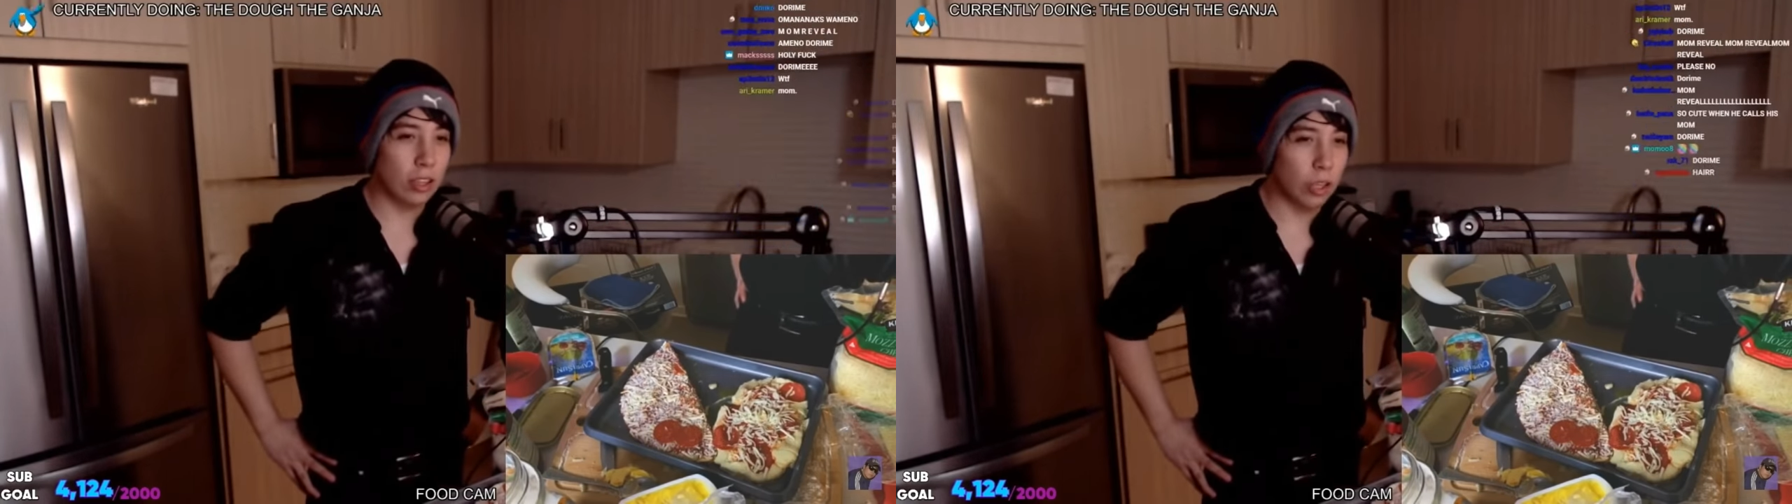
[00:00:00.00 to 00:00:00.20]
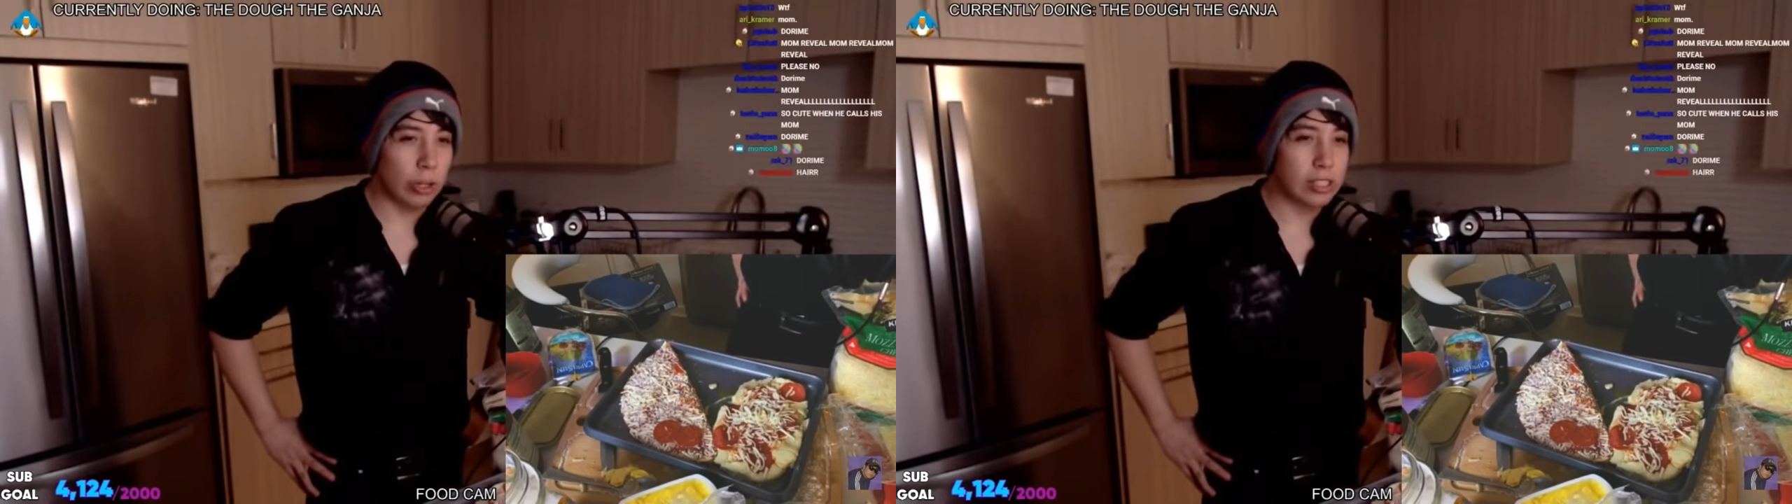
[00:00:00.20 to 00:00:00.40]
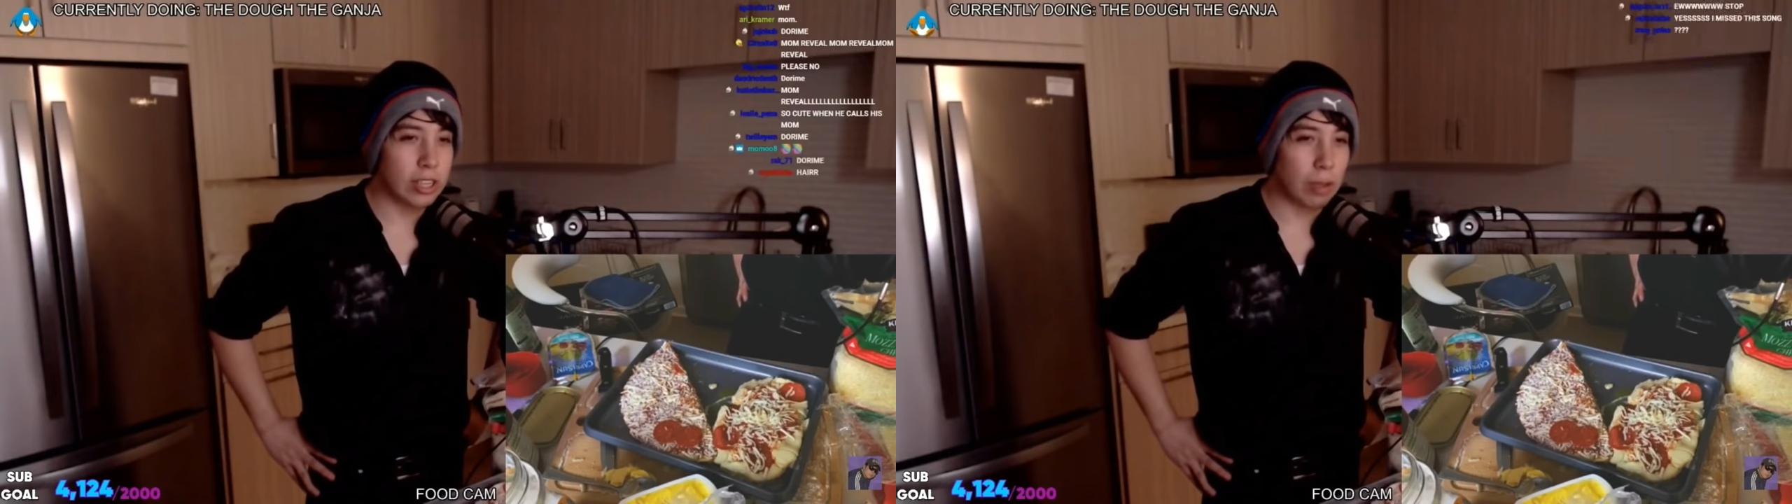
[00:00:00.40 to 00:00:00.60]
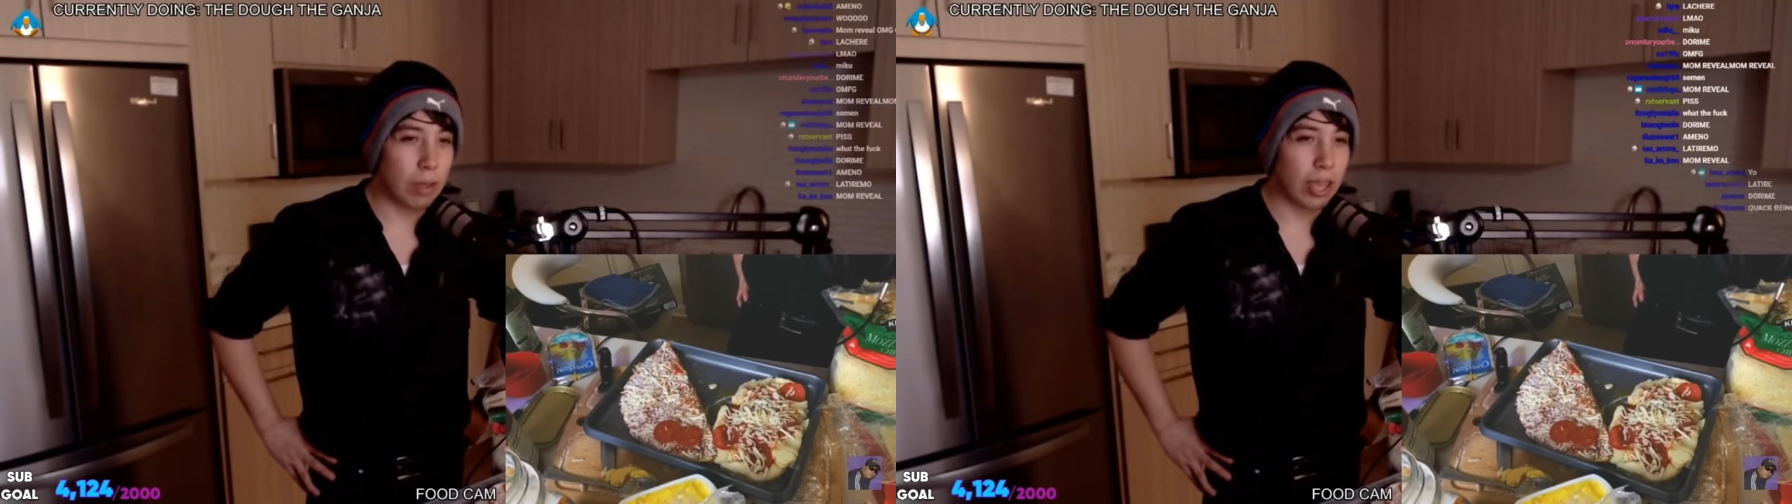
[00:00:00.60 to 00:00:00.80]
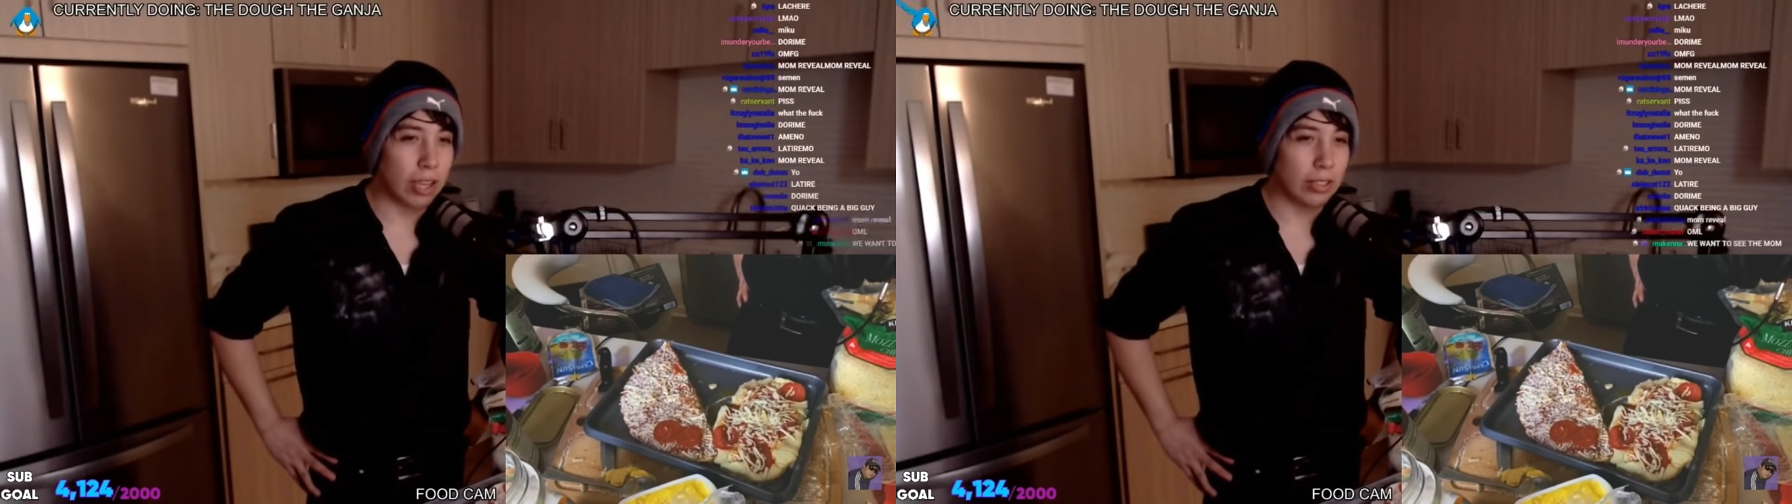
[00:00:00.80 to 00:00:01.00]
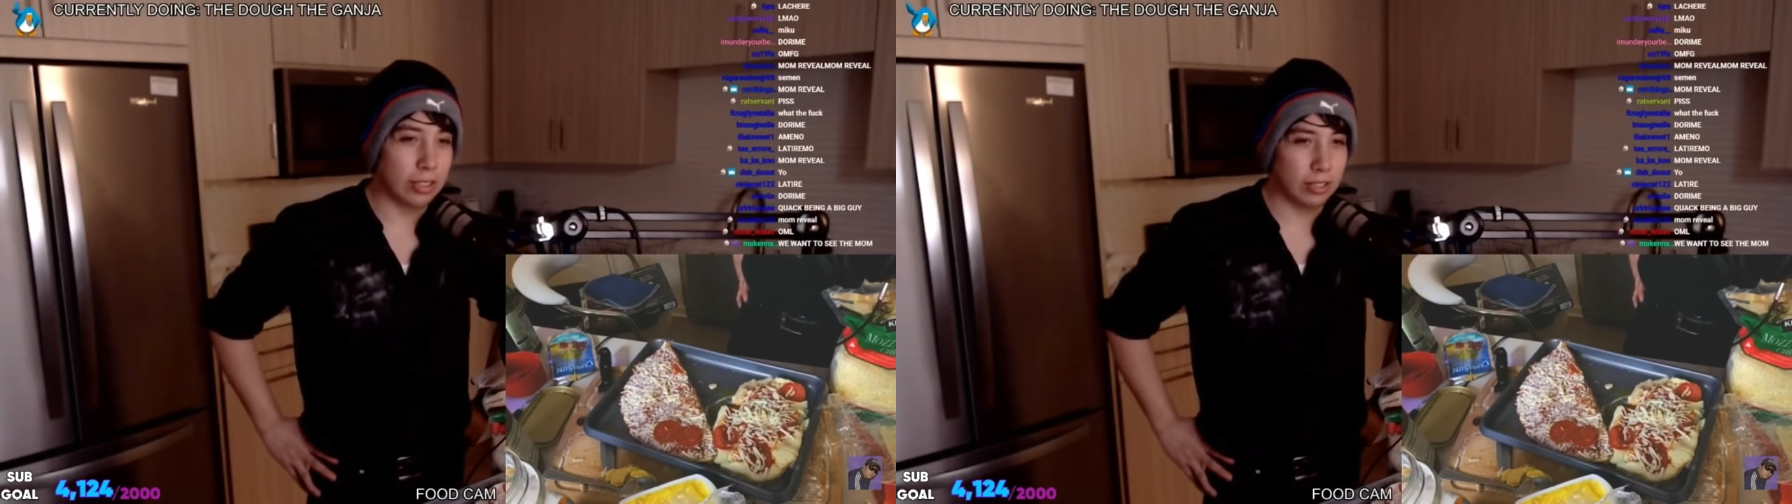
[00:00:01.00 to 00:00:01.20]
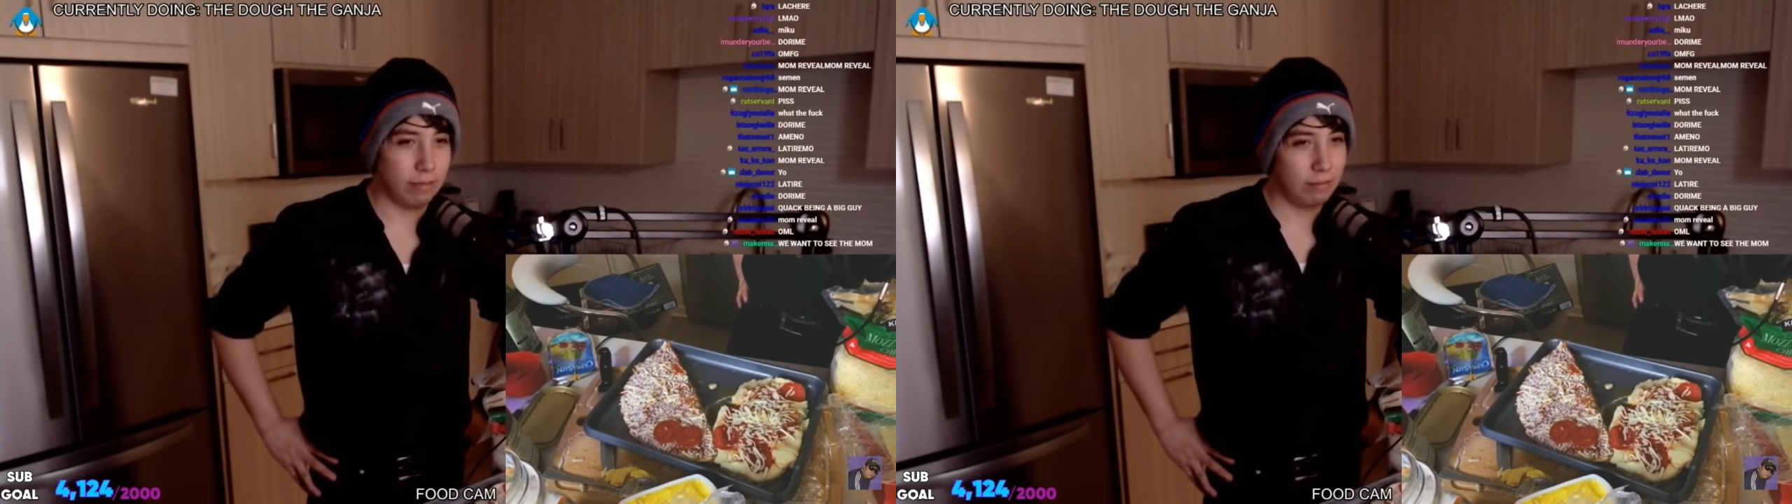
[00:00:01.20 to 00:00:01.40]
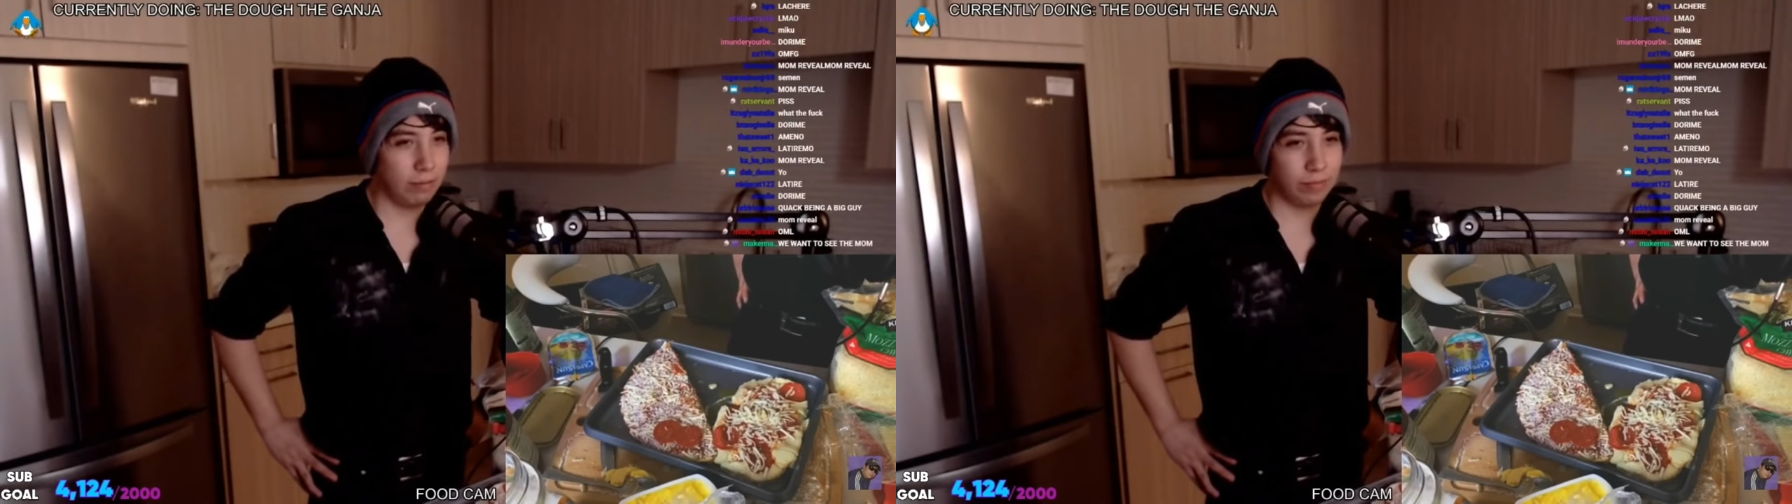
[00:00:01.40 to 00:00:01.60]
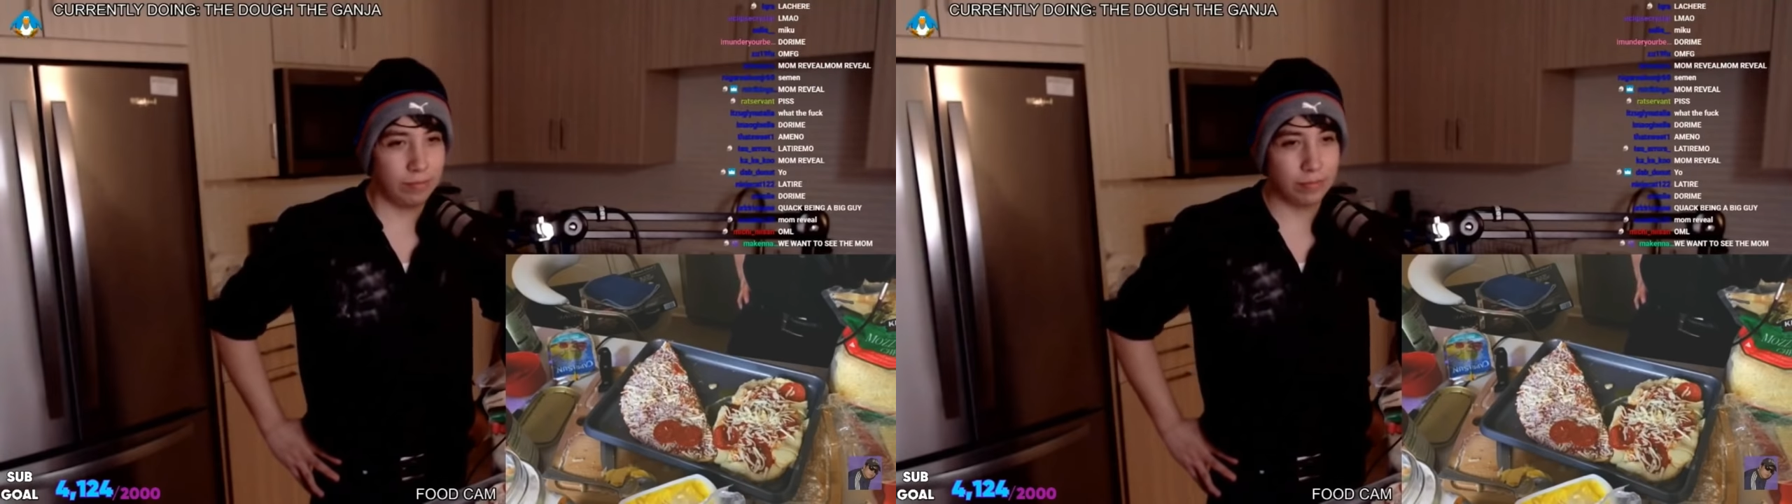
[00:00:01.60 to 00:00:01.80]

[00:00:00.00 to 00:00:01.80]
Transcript: the USA banned it.